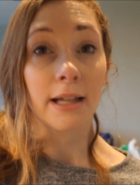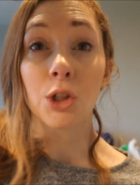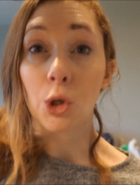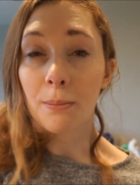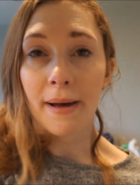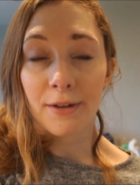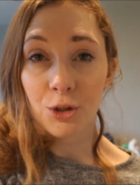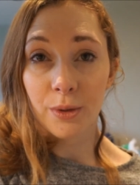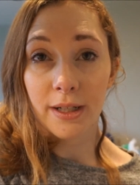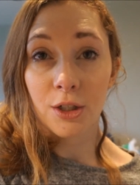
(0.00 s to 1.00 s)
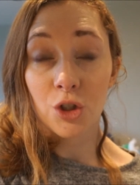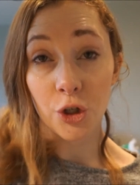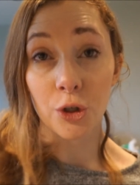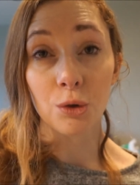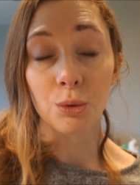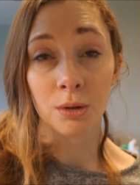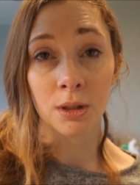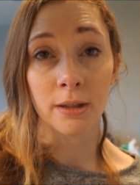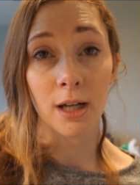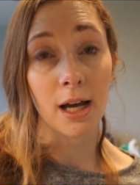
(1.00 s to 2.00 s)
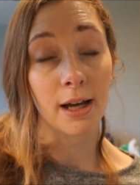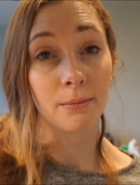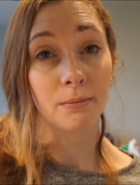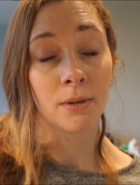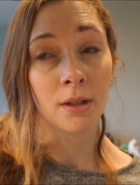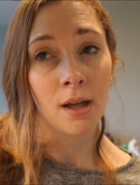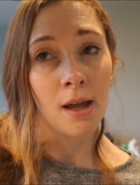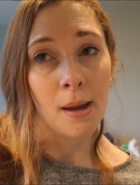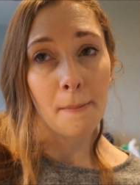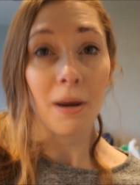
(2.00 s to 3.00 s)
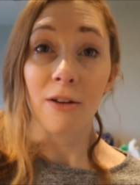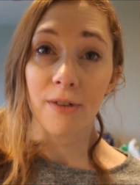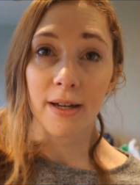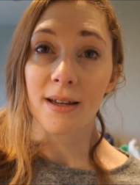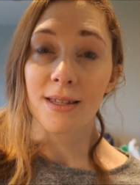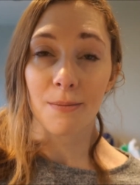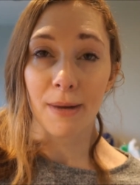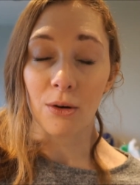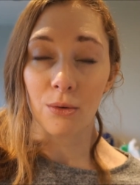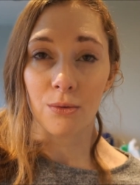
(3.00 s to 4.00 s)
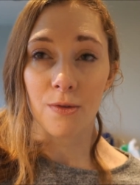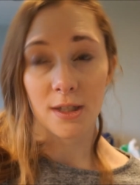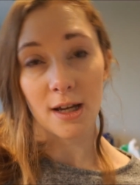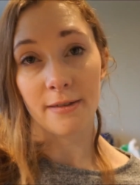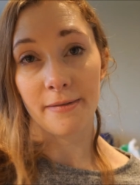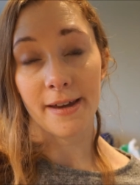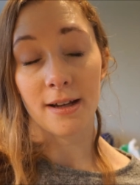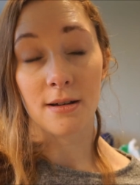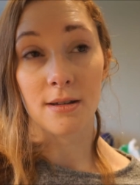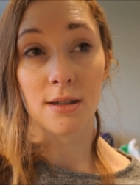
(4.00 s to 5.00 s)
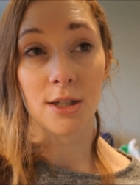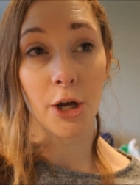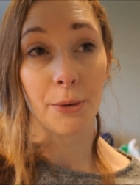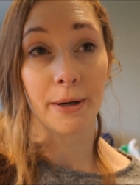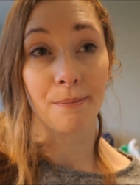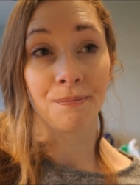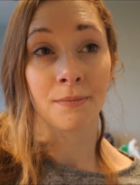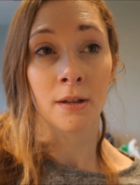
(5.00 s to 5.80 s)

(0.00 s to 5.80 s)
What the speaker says: not pandering to my fears about certain things. So